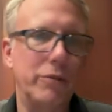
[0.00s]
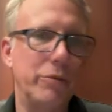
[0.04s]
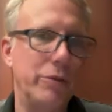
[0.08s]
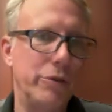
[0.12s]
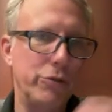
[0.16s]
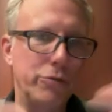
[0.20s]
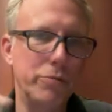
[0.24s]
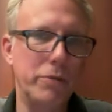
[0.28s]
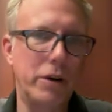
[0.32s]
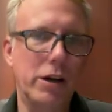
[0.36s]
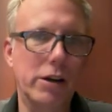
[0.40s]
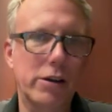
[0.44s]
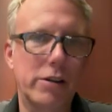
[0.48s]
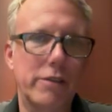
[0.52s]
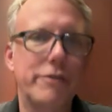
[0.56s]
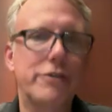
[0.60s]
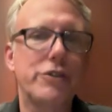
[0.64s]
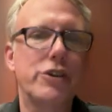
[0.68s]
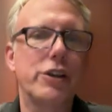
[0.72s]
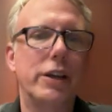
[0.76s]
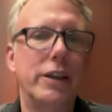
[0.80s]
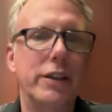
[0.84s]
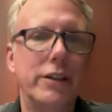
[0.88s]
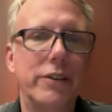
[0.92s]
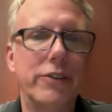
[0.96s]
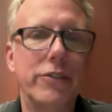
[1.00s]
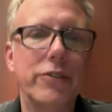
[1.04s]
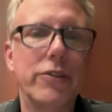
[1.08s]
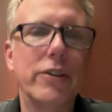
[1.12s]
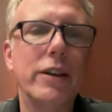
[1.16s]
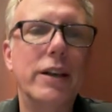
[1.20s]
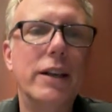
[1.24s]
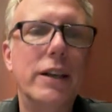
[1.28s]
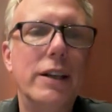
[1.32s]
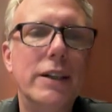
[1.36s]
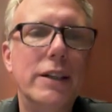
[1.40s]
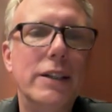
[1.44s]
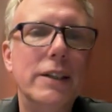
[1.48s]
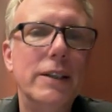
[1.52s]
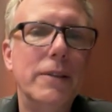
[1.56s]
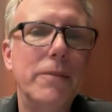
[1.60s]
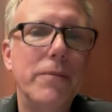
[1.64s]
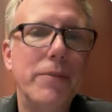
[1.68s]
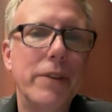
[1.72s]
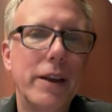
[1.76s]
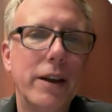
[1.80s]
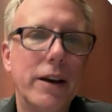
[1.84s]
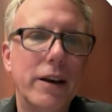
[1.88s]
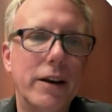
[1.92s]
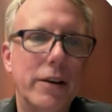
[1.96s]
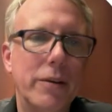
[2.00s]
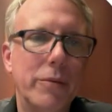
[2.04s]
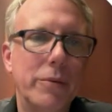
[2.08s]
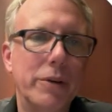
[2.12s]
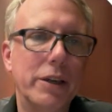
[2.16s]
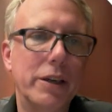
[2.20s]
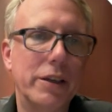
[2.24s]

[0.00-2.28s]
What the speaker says: we do Markov chains. We've